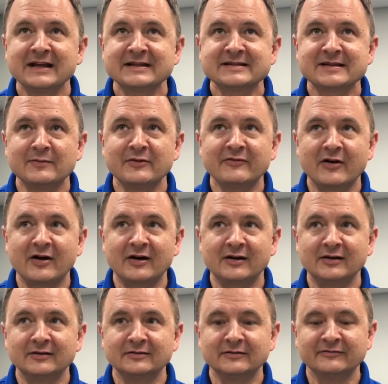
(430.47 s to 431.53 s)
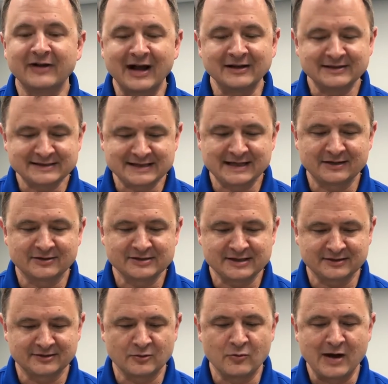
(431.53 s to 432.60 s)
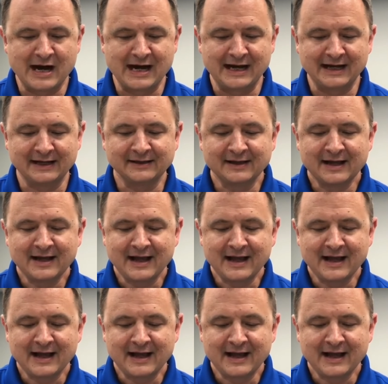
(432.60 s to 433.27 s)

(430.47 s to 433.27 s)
Some of our volunteers at the Y,